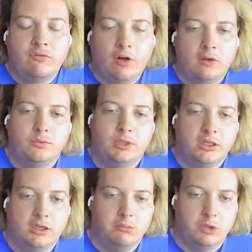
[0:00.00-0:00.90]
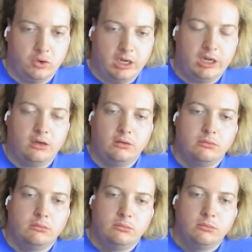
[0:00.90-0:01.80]
involved with the community.
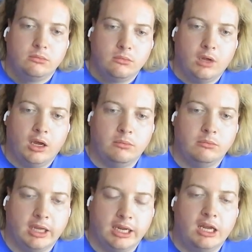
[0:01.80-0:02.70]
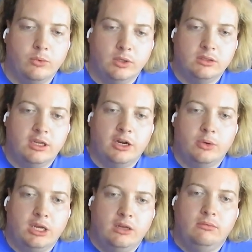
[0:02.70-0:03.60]
Yeah, um, okay. um, like he would, you know,
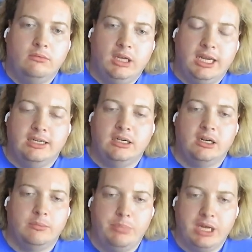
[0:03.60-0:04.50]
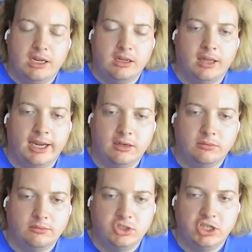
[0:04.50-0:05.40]
he he ended up being like
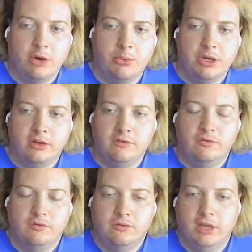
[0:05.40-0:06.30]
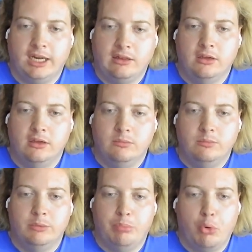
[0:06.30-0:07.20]
chairman of like the
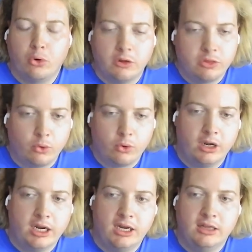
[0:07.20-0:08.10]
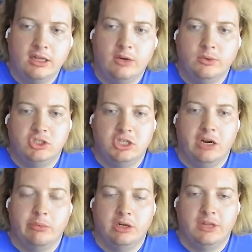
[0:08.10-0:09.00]
the port authority, and then he was mm-hmm.
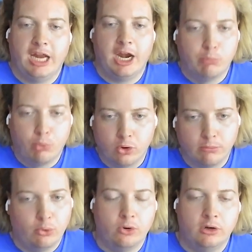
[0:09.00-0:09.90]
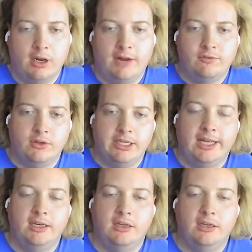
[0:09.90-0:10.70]
chairman of the airport board after that,